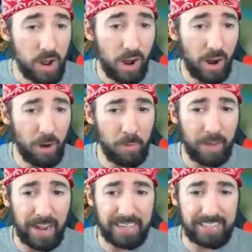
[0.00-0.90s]
Oh
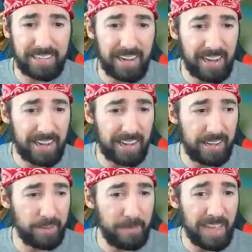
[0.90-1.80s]
my god.
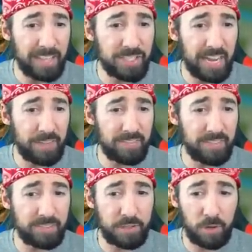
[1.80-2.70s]
Imagine having
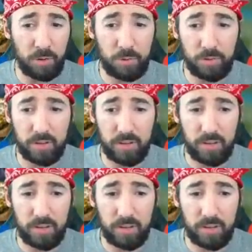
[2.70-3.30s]
this gold.